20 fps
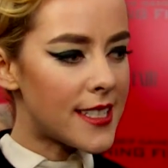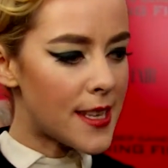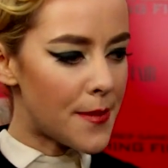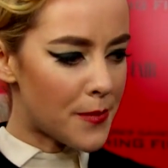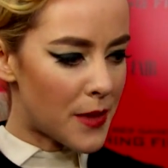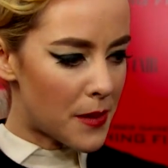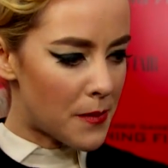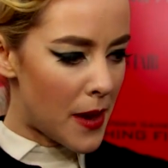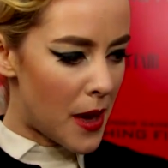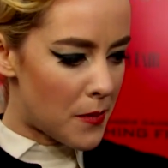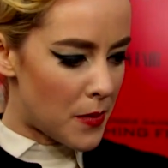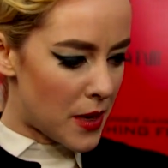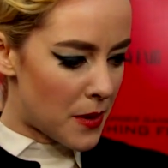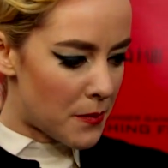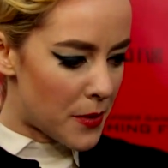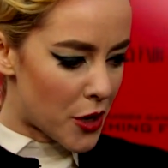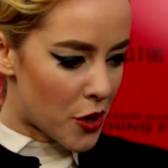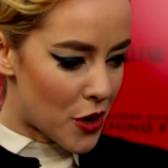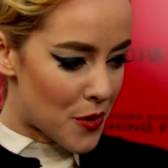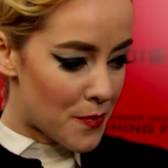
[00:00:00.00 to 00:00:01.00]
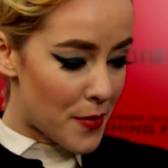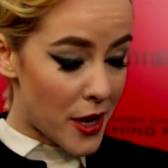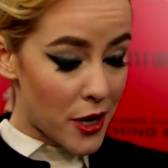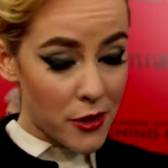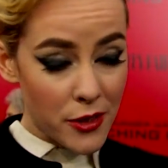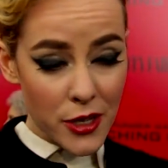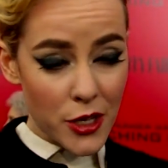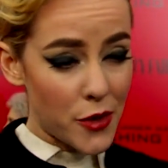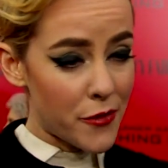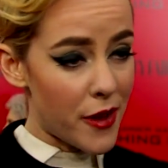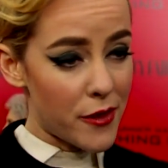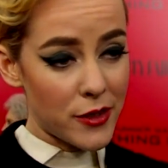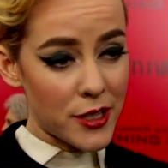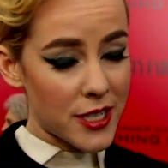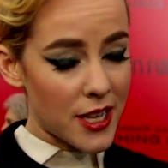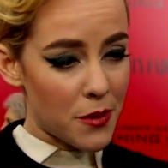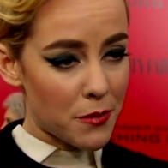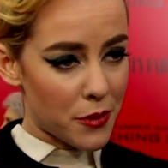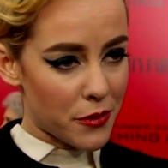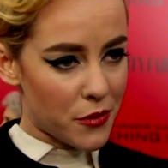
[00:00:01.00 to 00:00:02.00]
something maybe bigger and better than you've
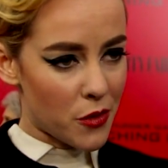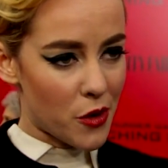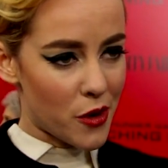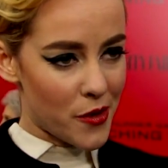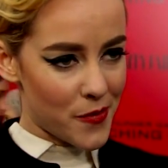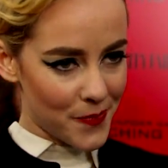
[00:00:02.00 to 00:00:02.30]
ever done before.